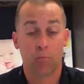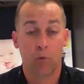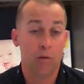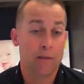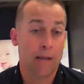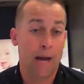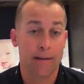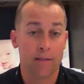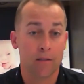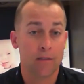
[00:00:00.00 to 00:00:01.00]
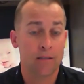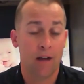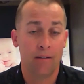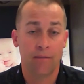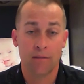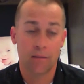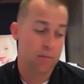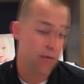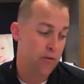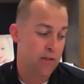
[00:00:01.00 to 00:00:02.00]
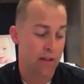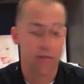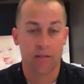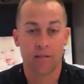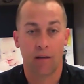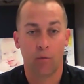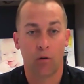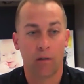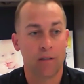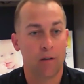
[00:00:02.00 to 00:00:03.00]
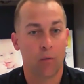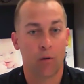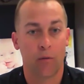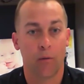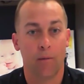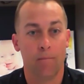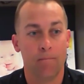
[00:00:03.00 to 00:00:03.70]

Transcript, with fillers: Pros and cons, good stuff, some other challenging stuff. We'll continue to work through it.